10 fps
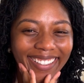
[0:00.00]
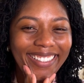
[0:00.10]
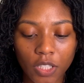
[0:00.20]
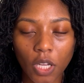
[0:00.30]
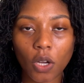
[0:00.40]

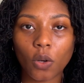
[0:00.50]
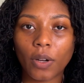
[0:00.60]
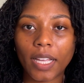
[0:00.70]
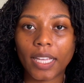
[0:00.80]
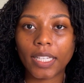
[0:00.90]
So
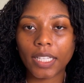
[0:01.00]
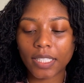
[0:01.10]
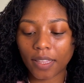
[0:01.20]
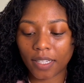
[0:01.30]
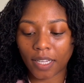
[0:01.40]
getting
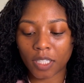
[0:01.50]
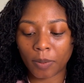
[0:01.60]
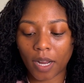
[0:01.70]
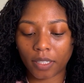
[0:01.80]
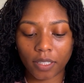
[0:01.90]
into the next
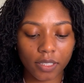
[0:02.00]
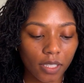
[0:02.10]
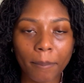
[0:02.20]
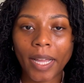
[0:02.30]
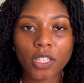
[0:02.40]
product,
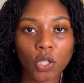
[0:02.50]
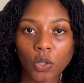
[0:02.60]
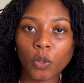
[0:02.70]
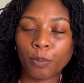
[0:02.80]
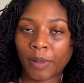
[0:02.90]
my
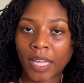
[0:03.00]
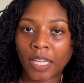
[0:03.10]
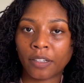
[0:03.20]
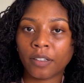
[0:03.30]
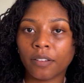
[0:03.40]
two
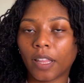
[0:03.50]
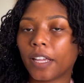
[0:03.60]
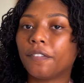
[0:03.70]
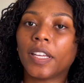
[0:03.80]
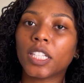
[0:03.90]
main like
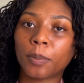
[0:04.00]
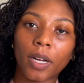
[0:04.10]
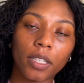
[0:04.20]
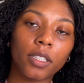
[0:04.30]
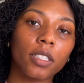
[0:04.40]
face
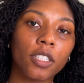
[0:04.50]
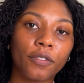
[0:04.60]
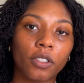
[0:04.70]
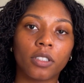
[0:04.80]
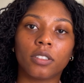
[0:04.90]
products
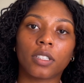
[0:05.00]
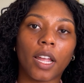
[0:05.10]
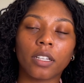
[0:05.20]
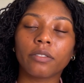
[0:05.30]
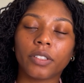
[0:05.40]
for
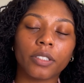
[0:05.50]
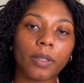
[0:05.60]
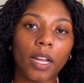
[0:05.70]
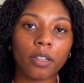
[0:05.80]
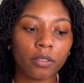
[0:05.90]
kind of year
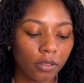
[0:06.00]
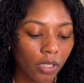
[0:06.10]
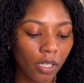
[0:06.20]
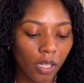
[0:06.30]
round